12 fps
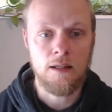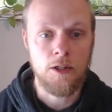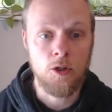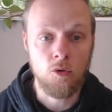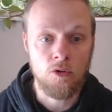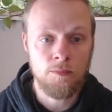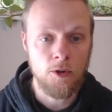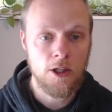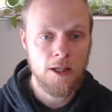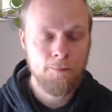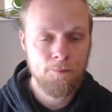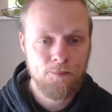notebook.
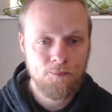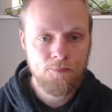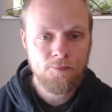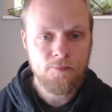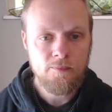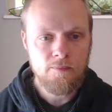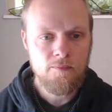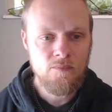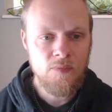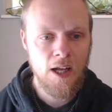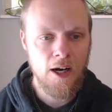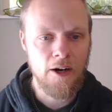
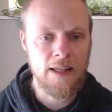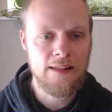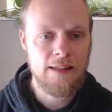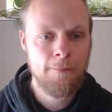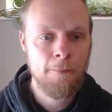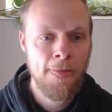All right.